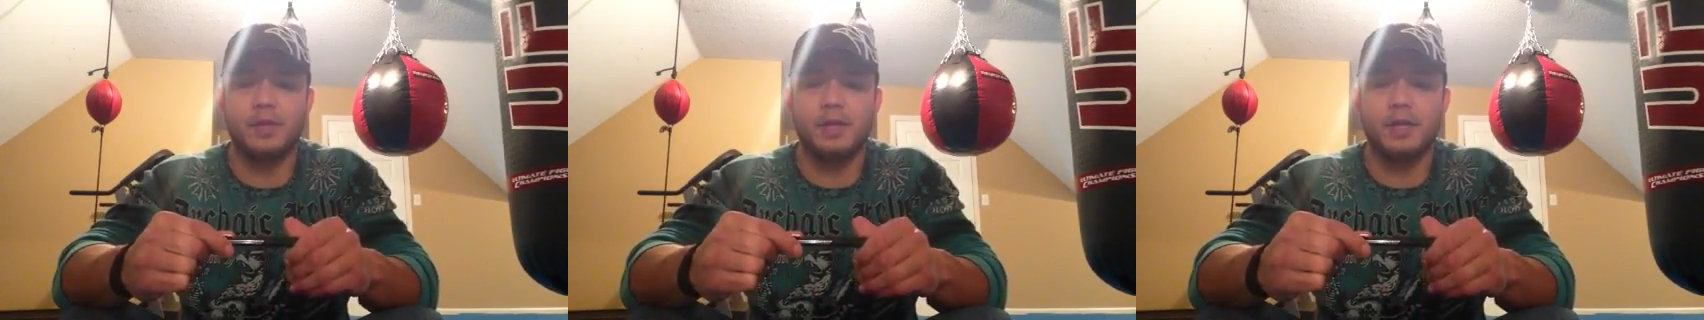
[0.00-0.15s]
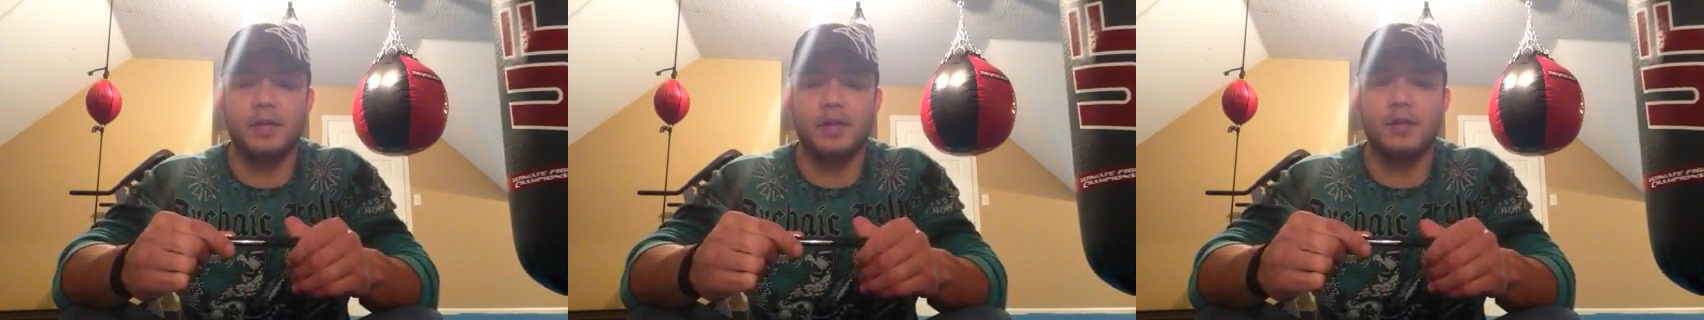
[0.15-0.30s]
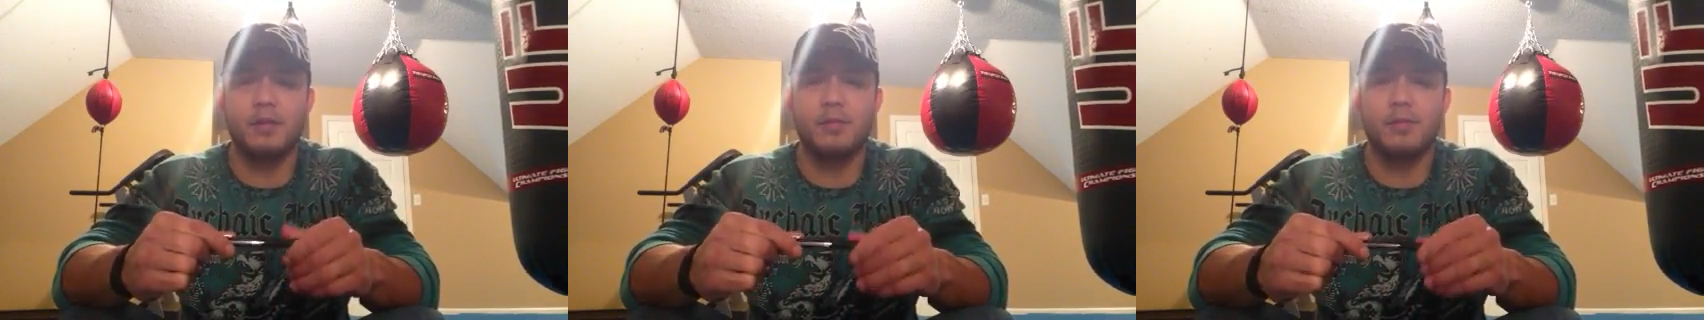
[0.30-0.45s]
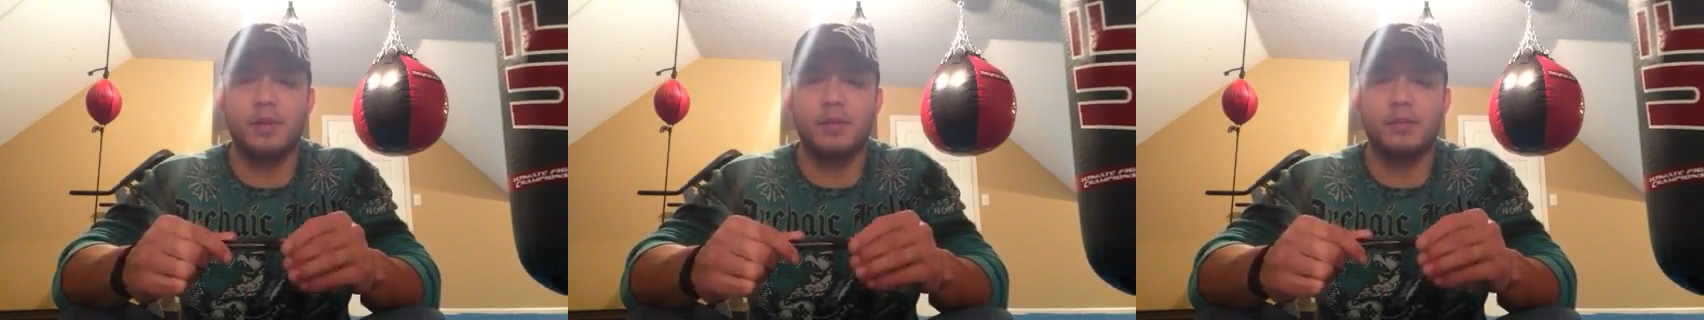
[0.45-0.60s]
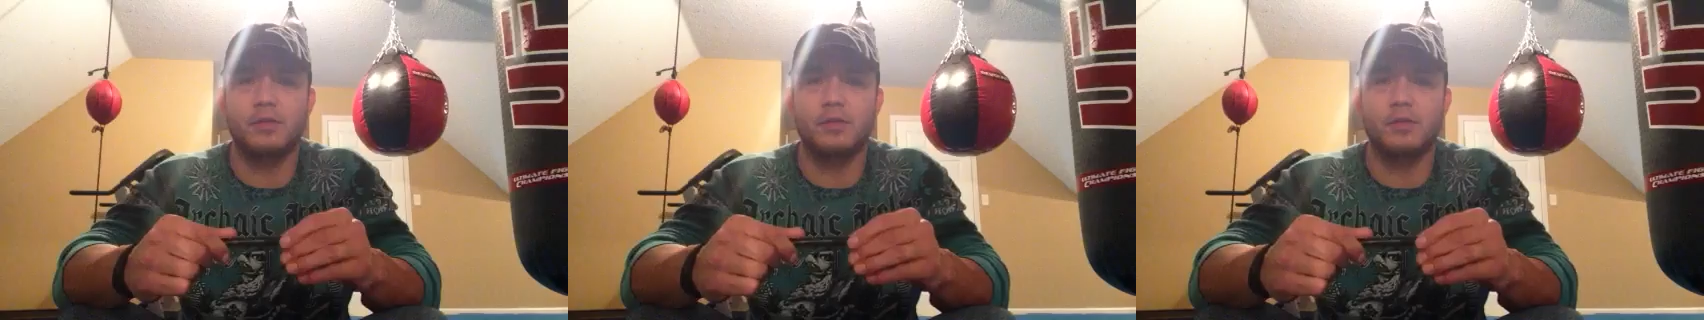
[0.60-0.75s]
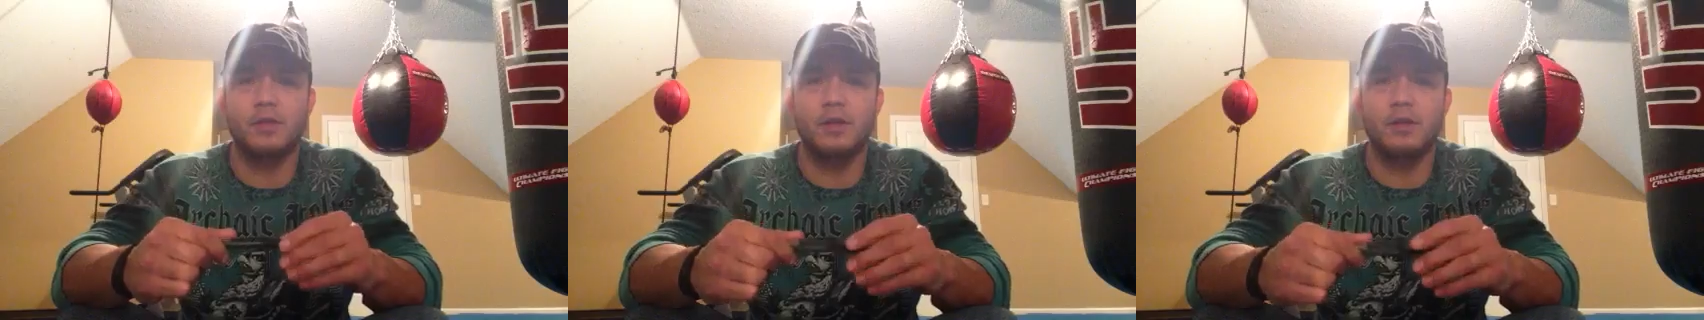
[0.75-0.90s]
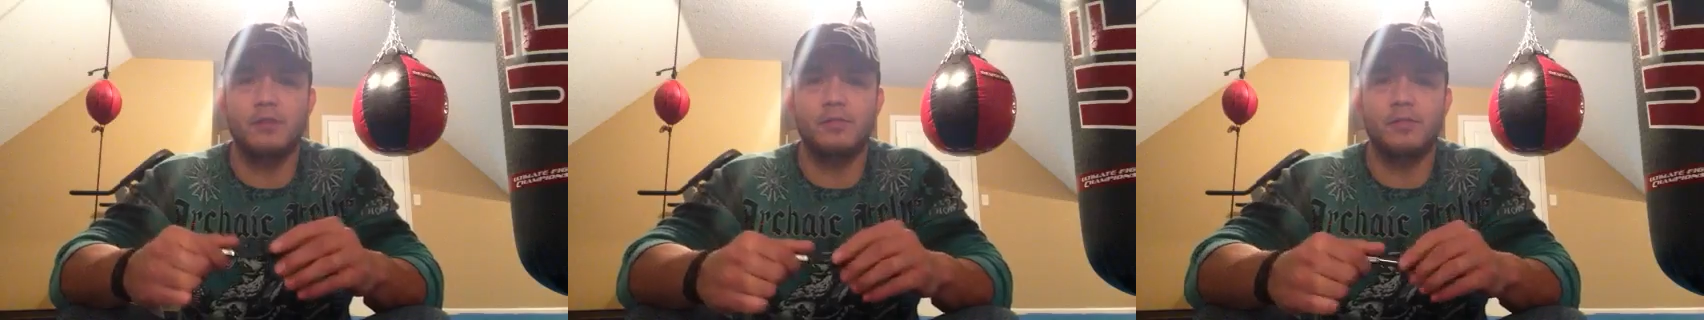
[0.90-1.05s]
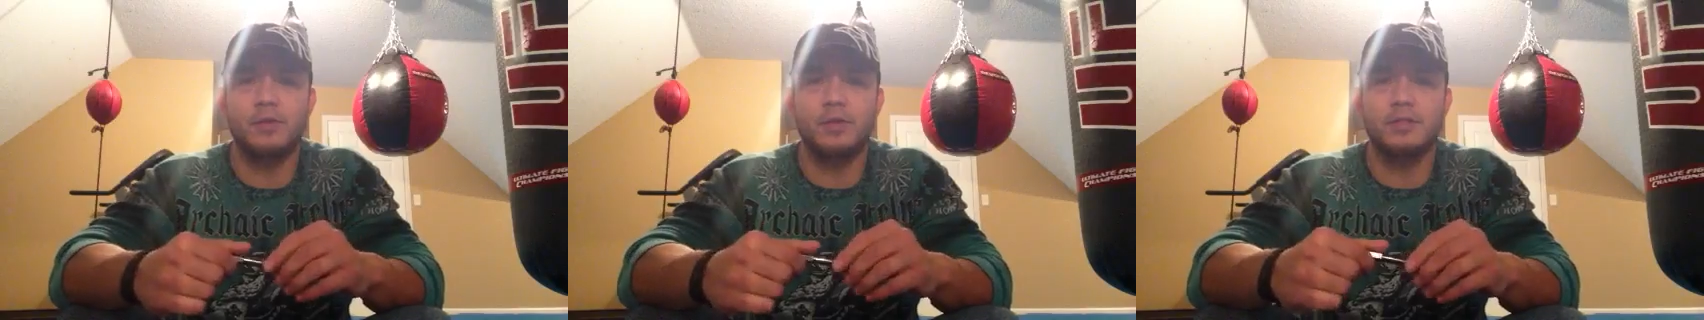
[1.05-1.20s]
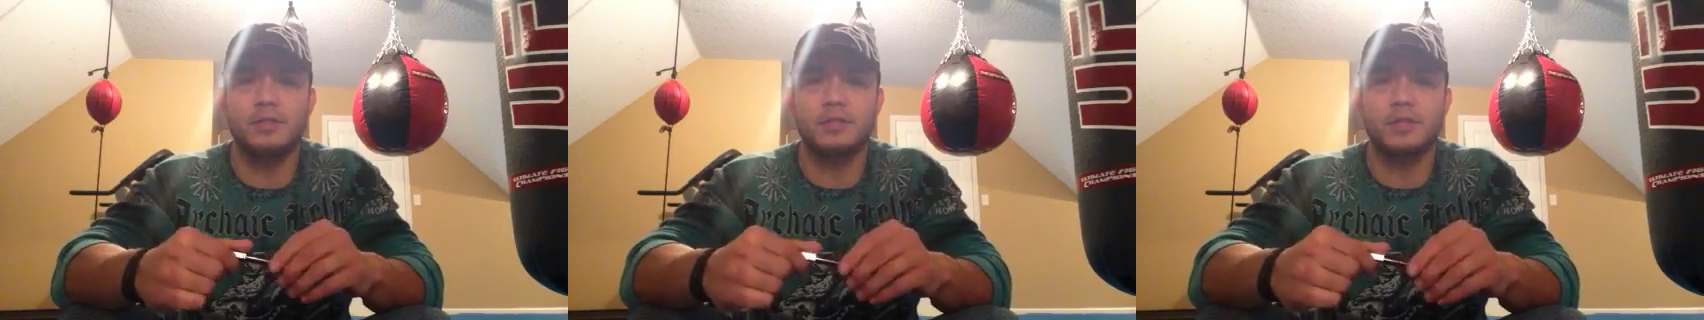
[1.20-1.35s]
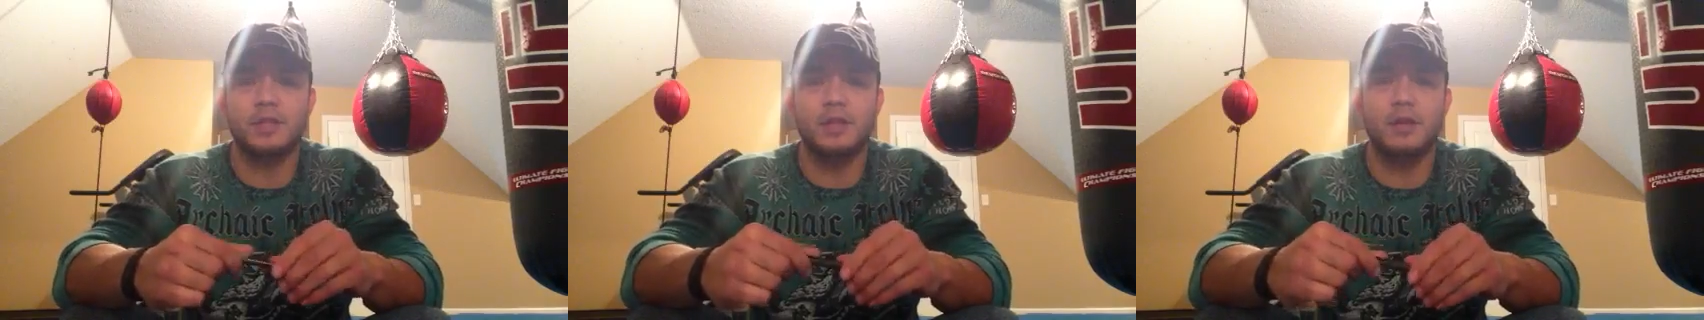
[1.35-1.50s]
care about their loved
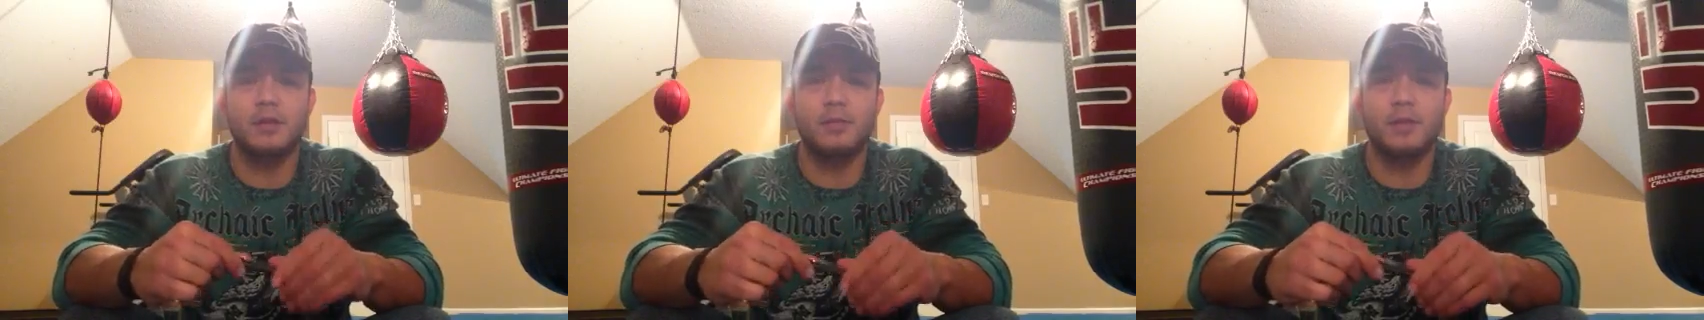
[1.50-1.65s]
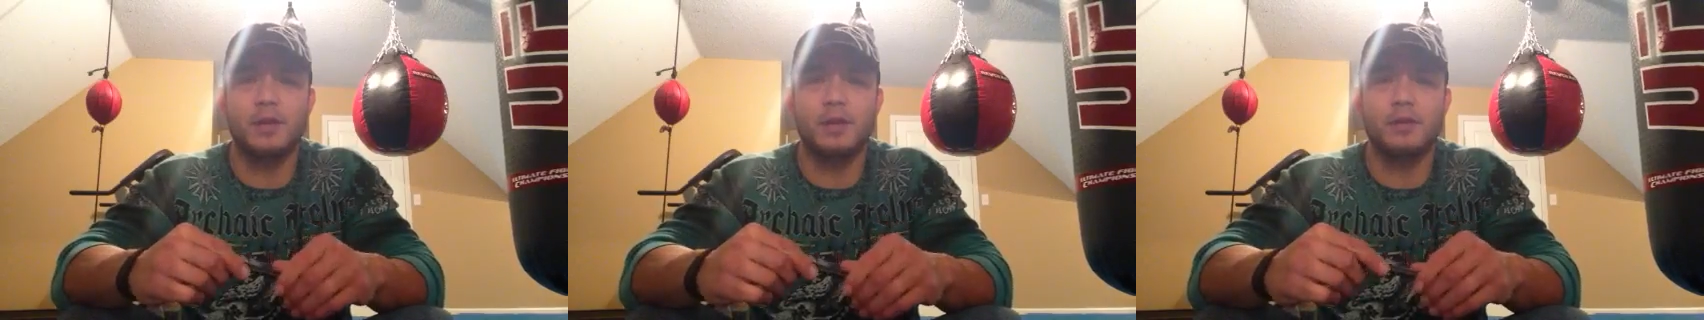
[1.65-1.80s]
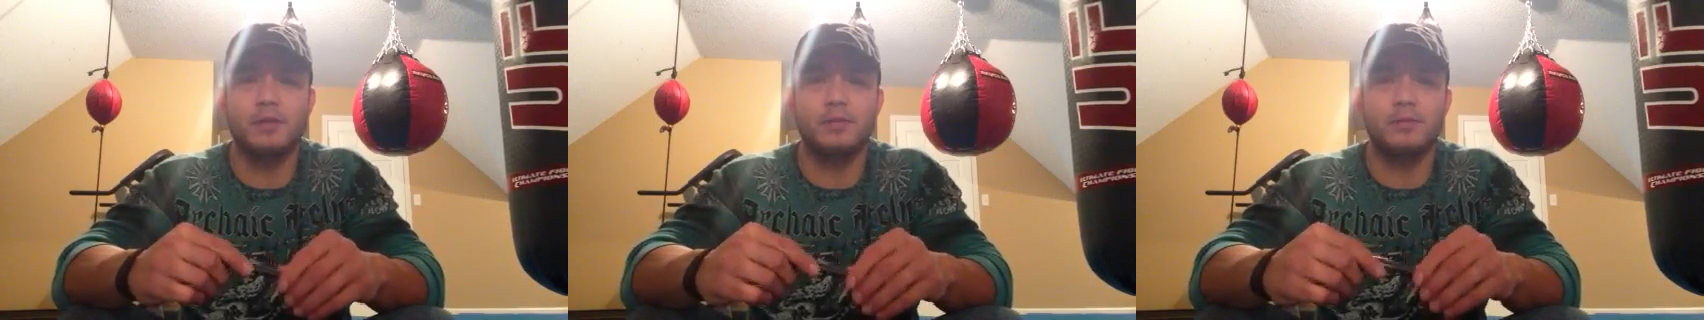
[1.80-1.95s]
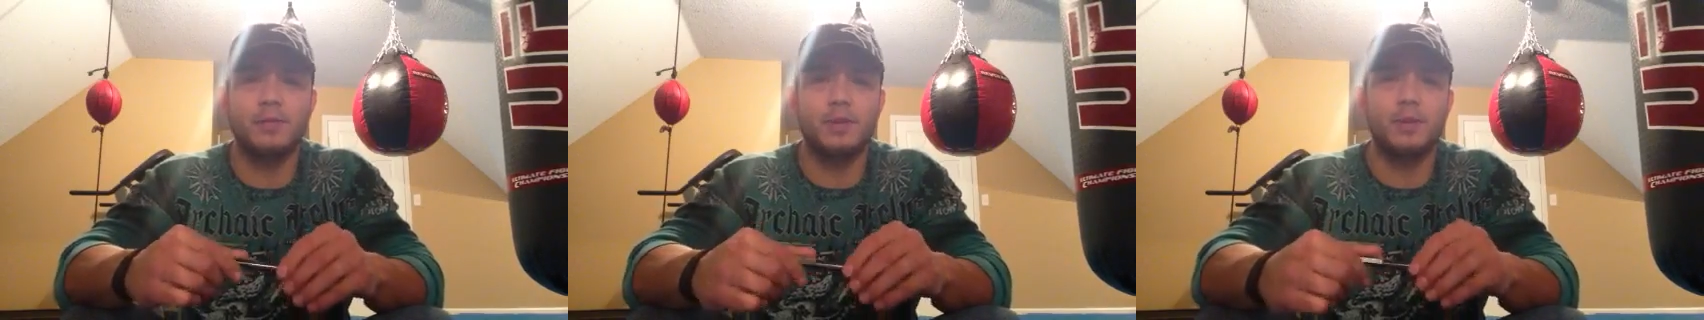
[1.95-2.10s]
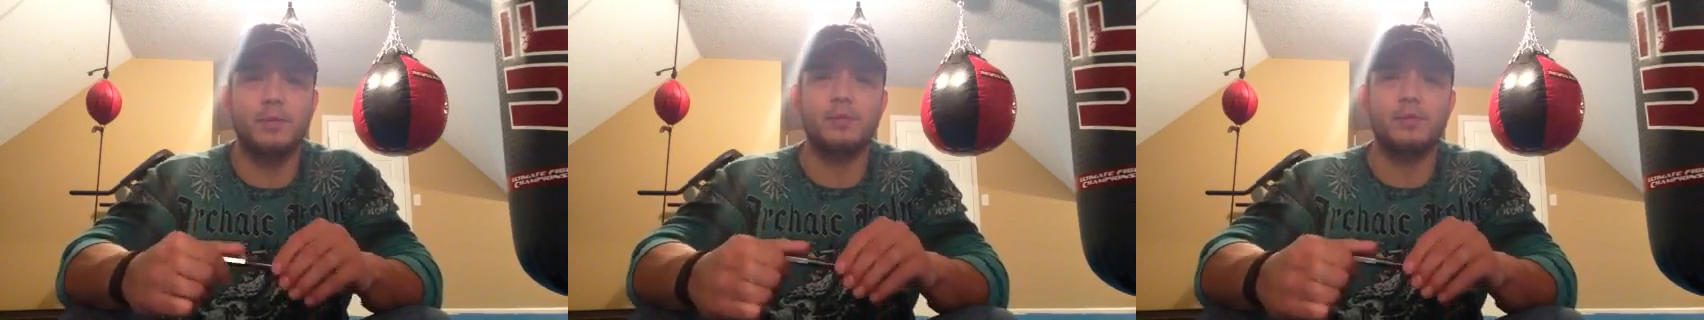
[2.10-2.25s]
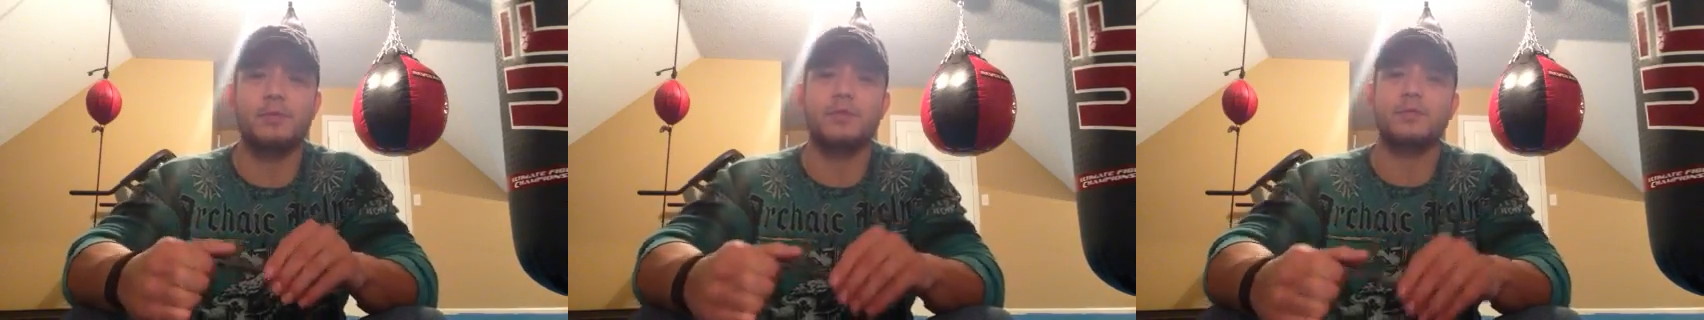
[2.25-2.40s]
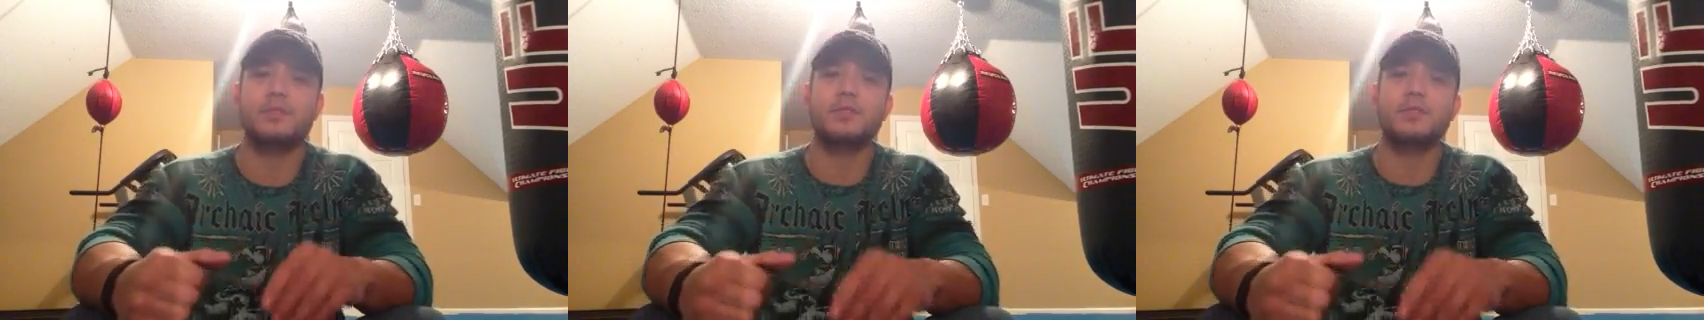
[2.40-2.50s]
ones and care about other people and